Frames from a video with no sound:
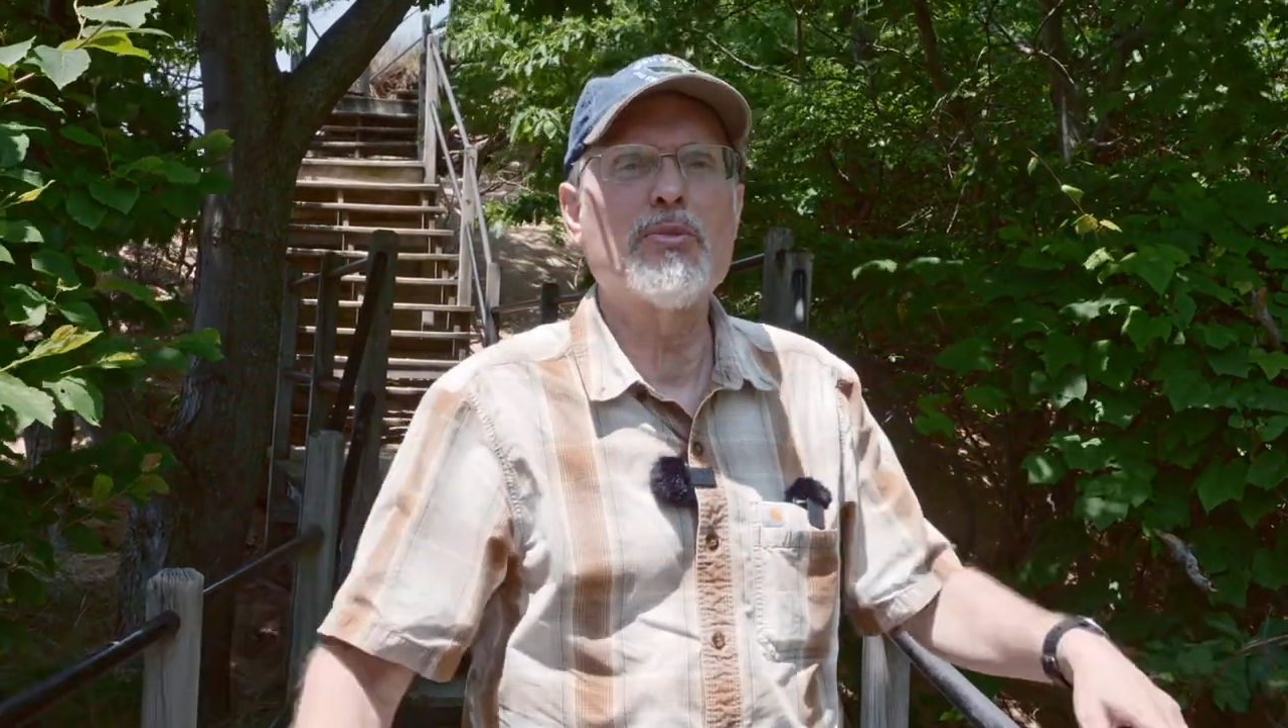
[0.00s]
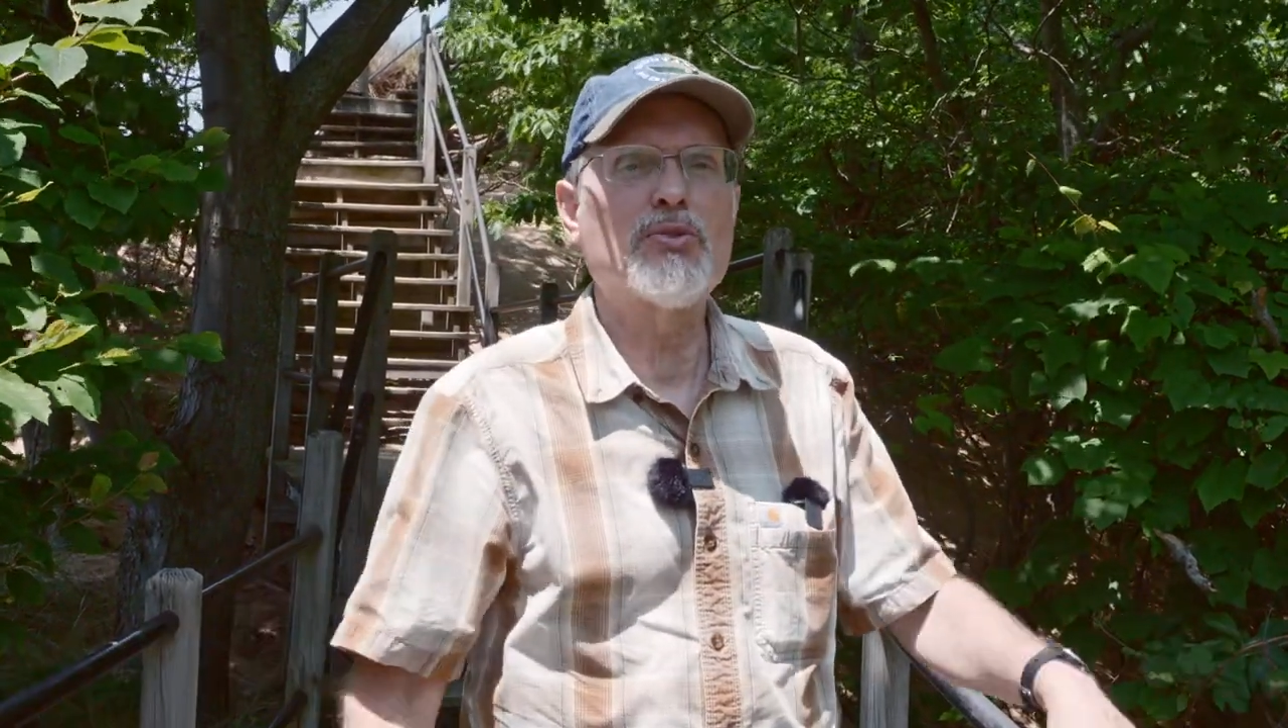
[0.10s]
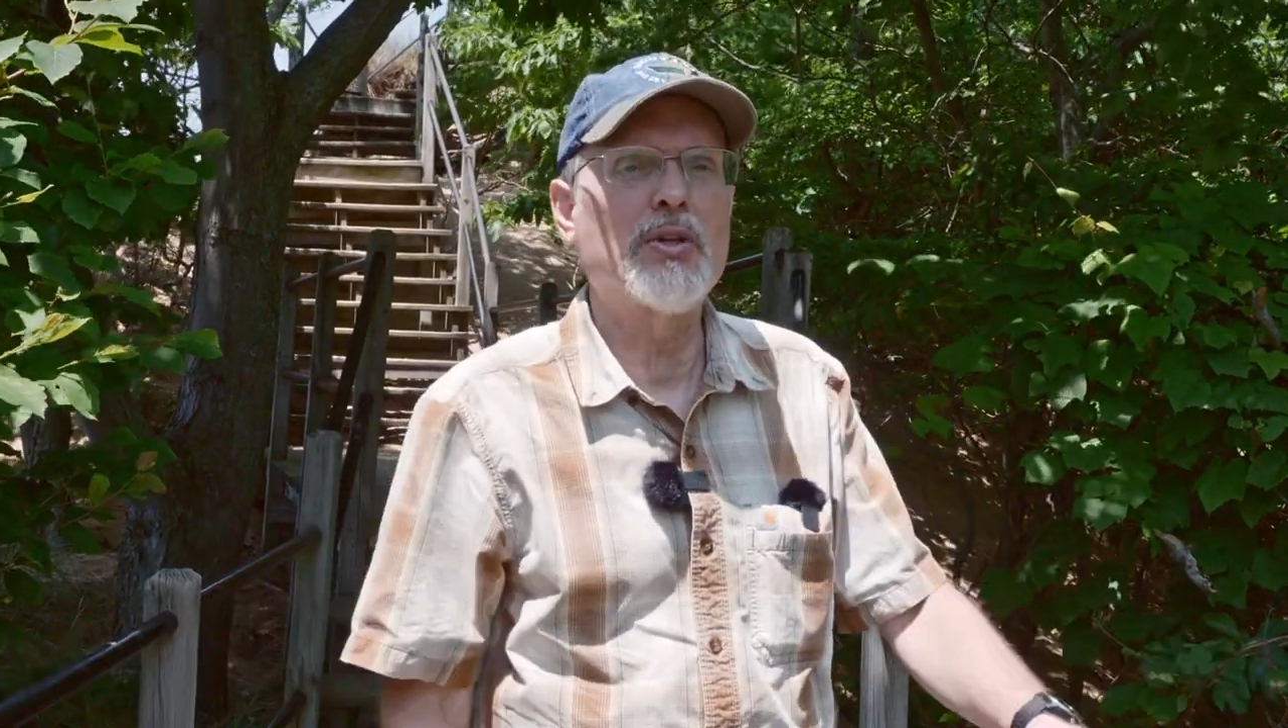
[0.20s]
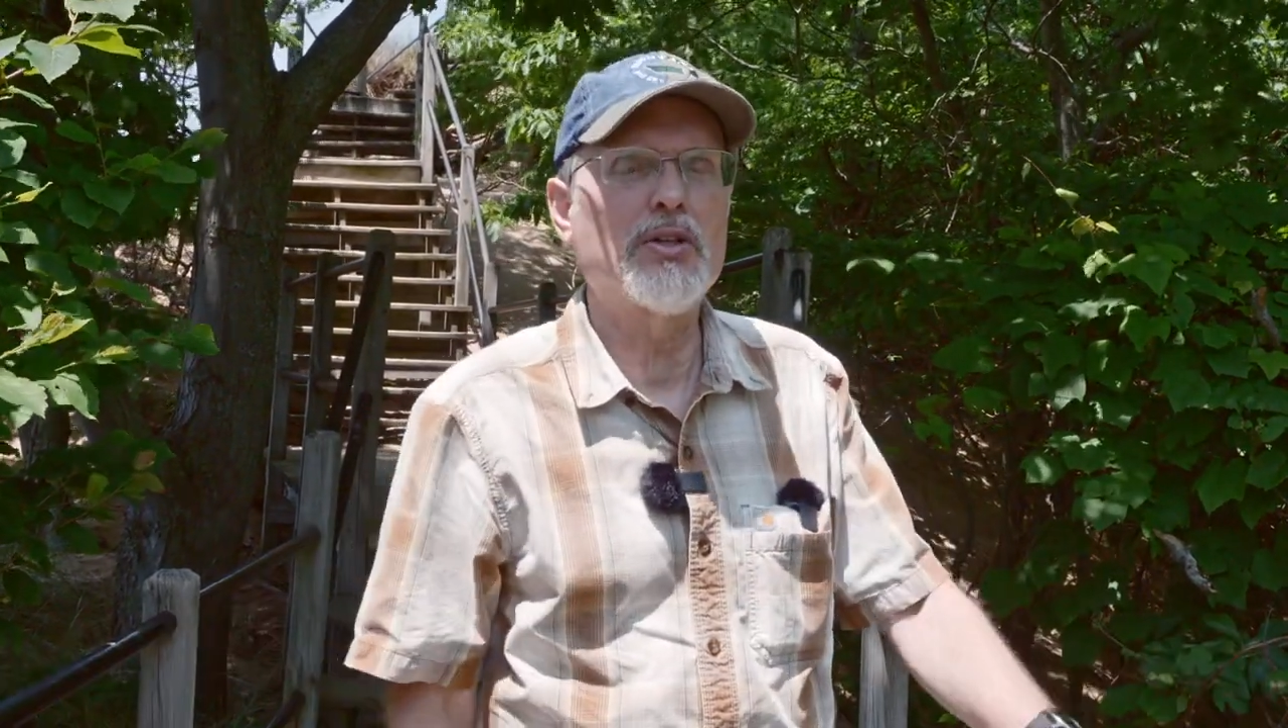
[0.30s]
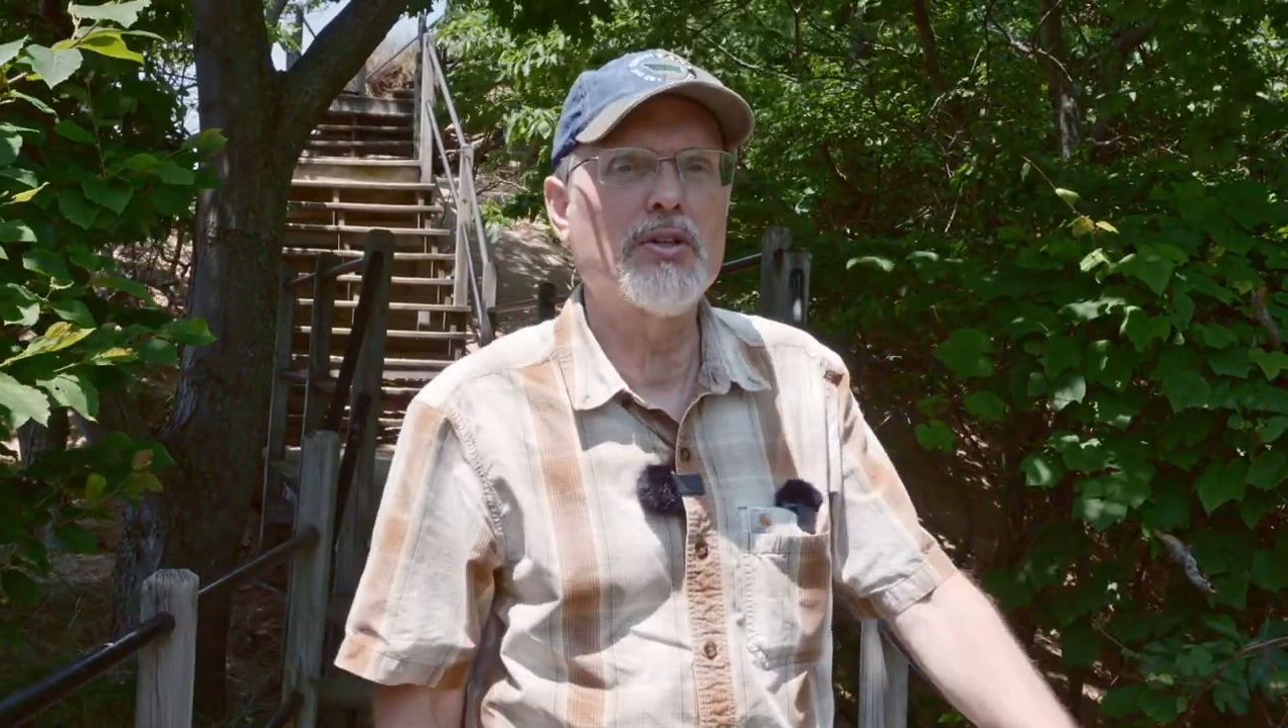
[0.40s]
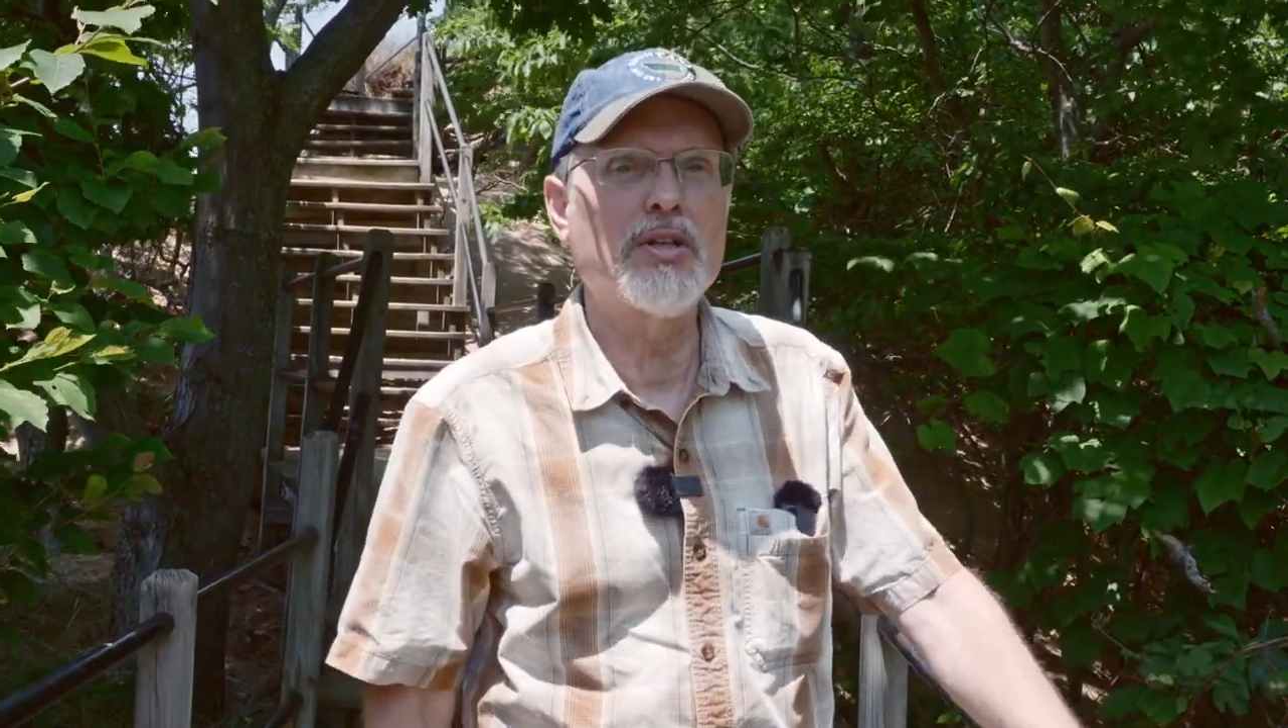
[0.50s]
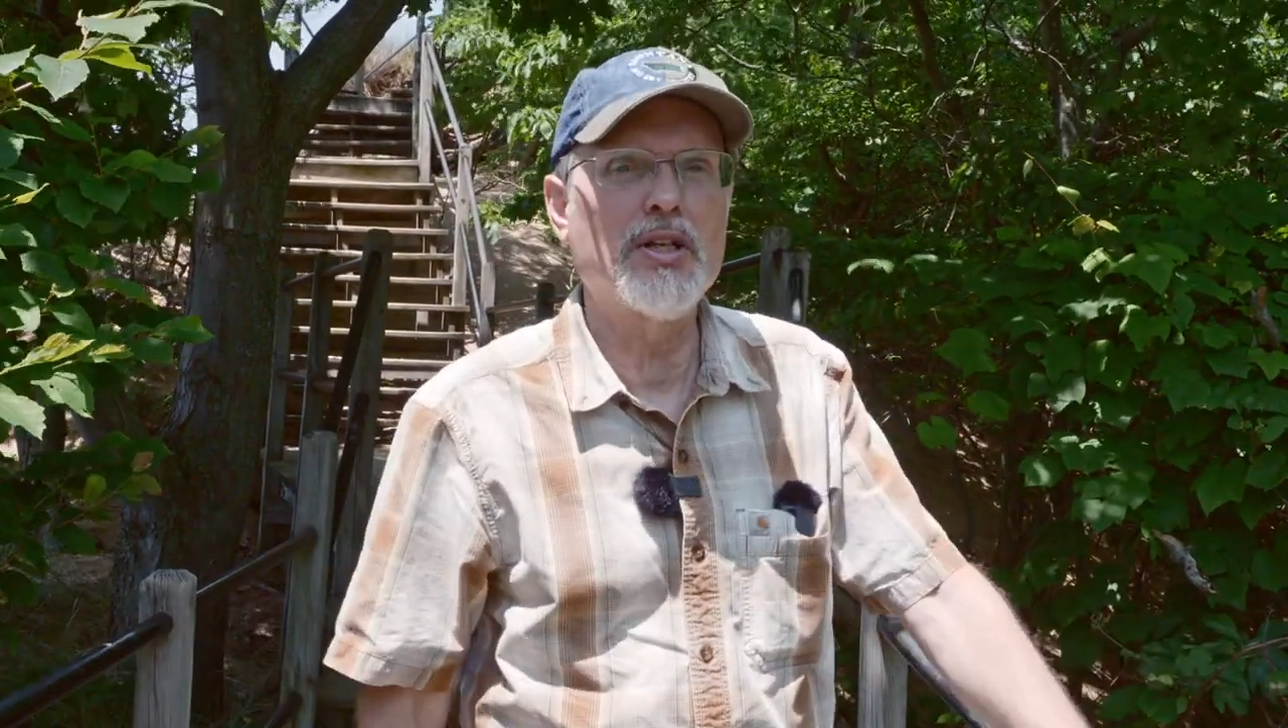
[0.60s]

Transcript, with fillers: between good